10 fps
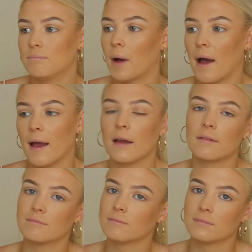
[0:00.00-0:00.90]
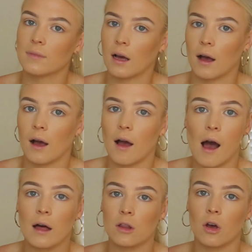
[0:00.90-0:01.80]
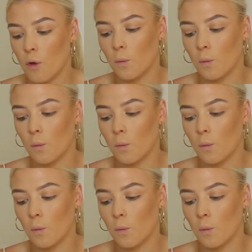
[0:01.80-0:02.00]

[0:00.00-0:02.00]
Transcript: by a lot.